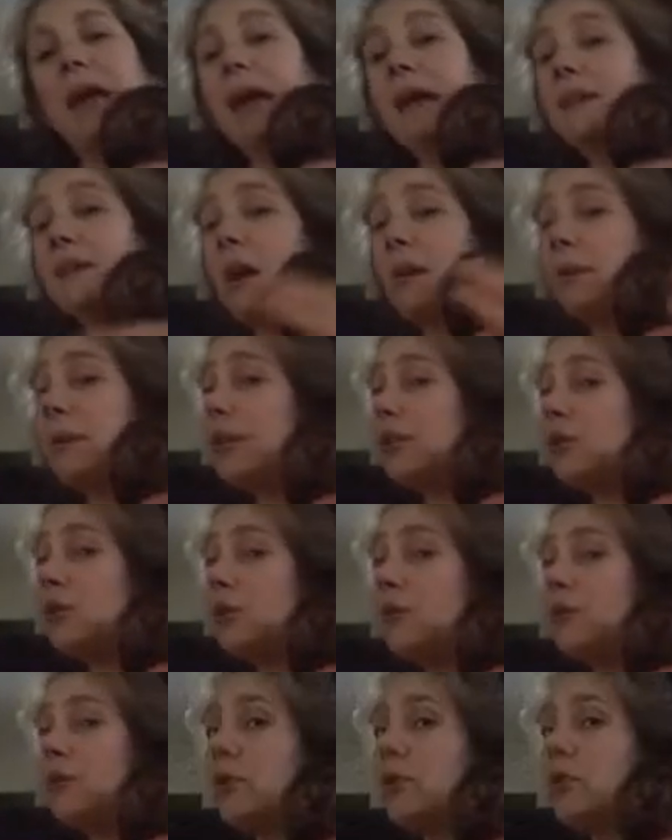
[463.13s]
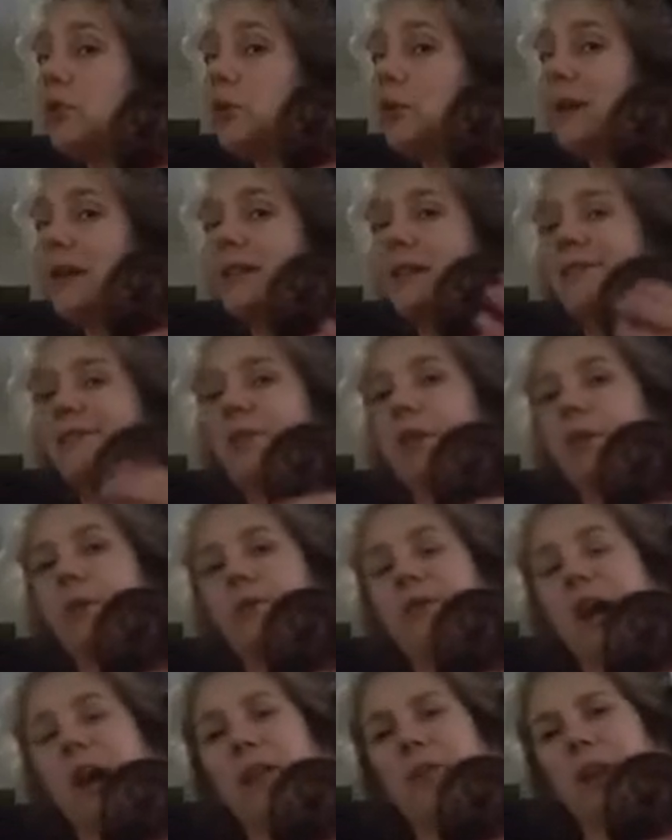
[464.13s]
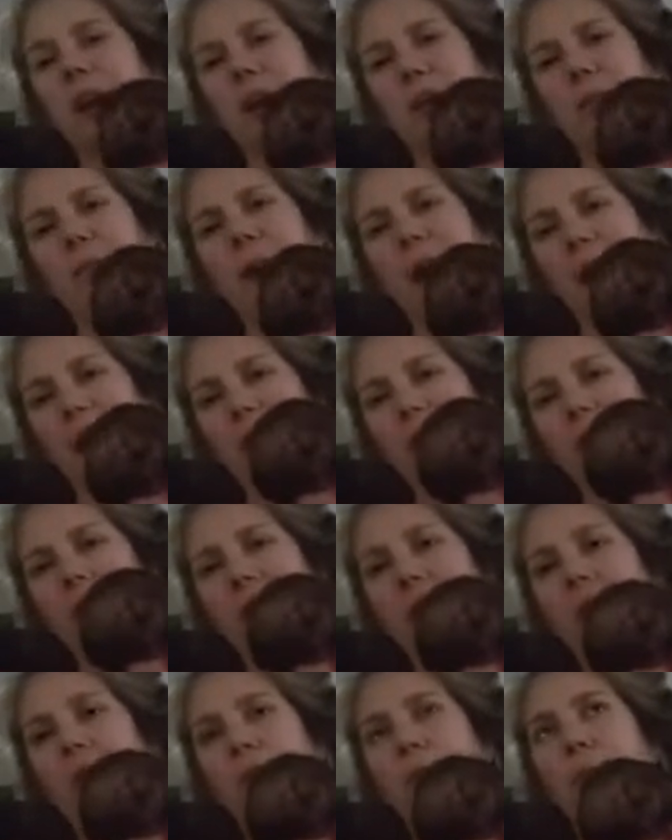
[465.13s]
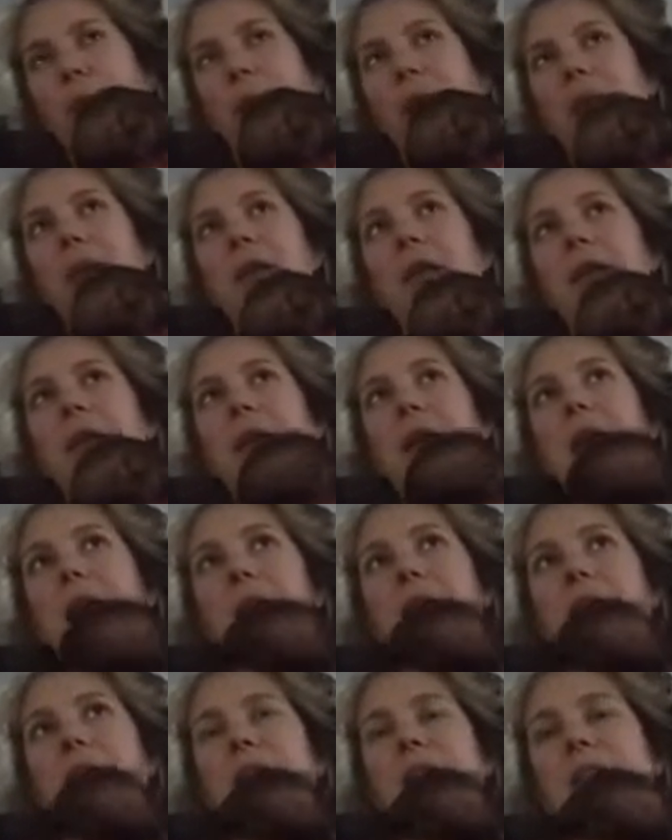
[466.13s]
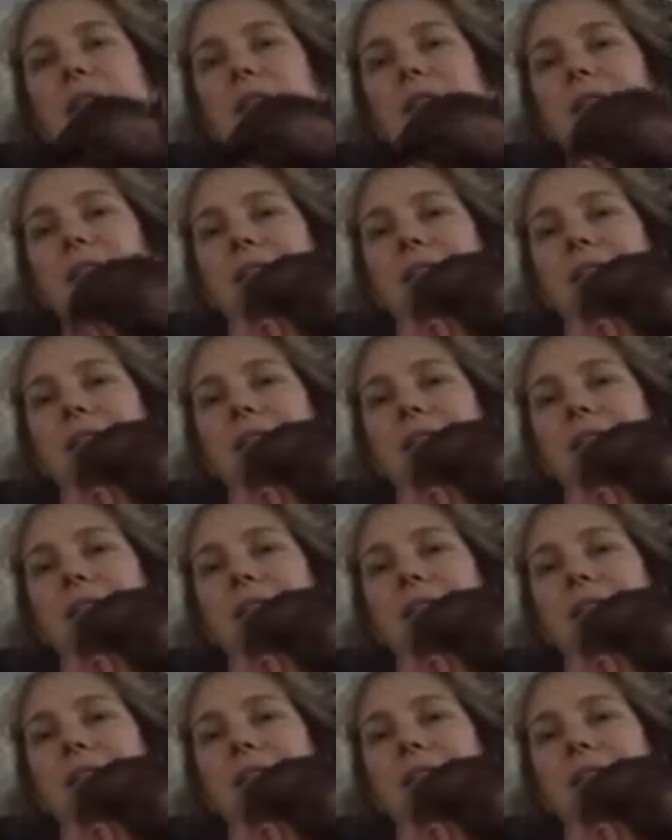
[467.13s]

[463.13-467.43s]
It's not really too different than 2 weeks. I feel like we've kind of got our pattern down, but it's